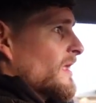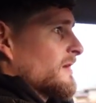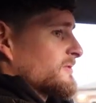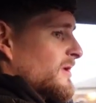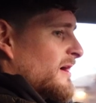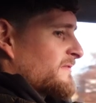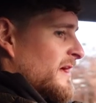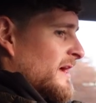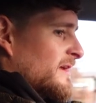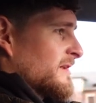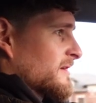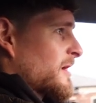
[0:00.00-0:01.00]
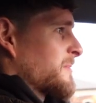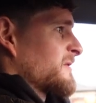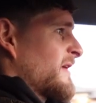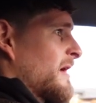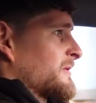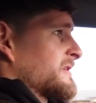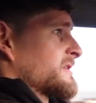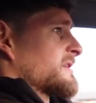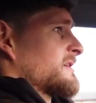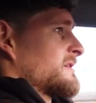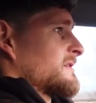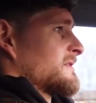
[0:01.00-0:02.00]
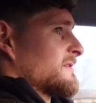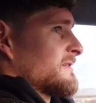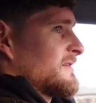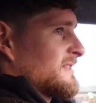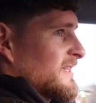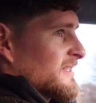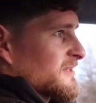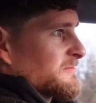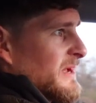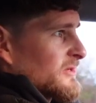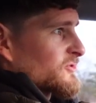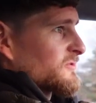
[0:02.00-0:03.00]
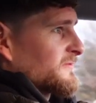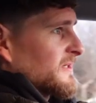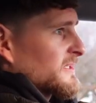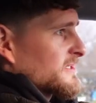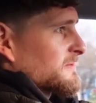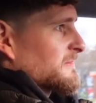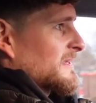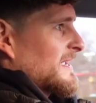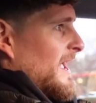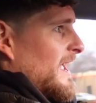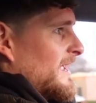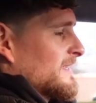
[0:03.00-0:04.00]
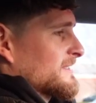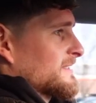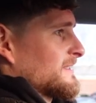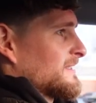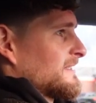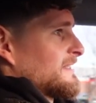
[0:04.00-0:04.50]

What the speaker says: So I have that in a couple of hours. Need to get some petrol first, some gas.